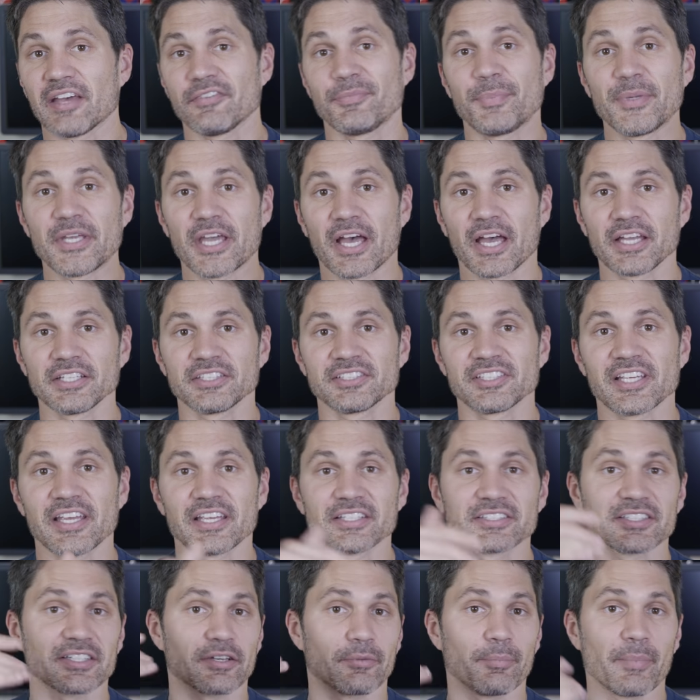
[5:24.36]
FBI
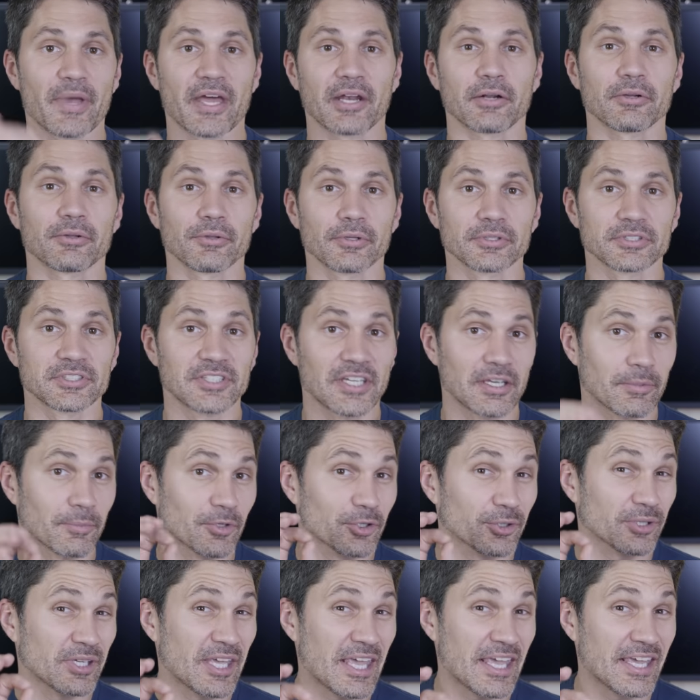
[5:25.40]
says that a medical
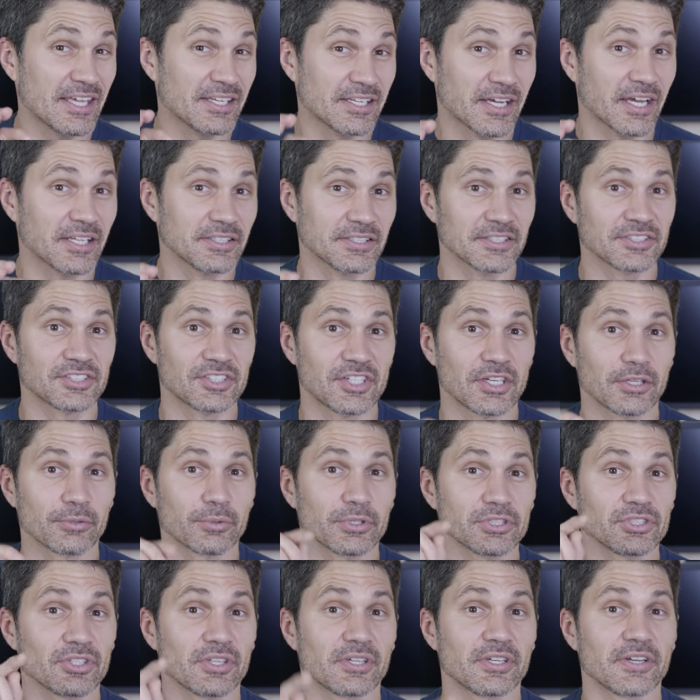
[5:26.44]
examiner cannot
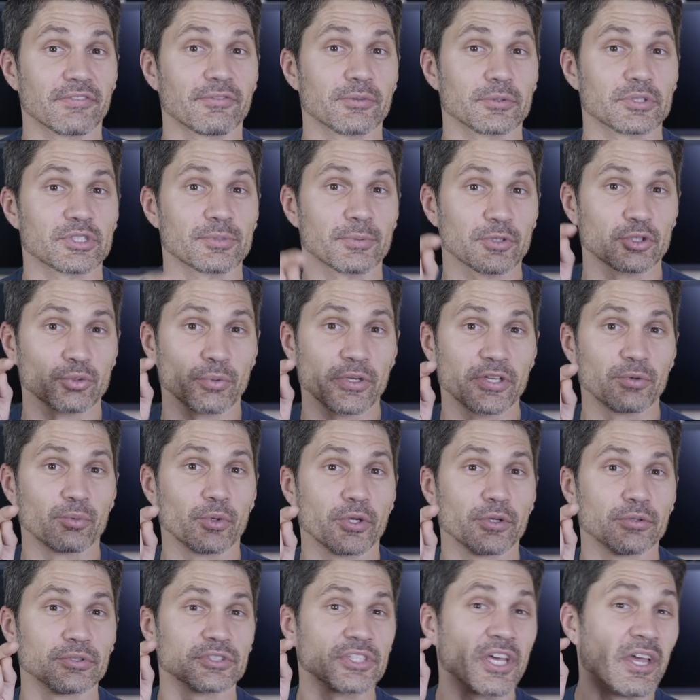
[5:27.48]
distinguish the difference between
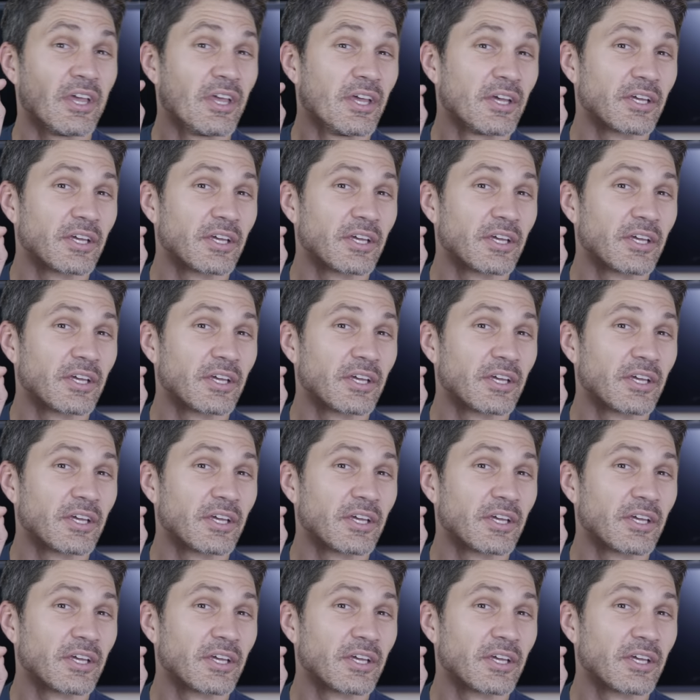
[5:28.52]
wounds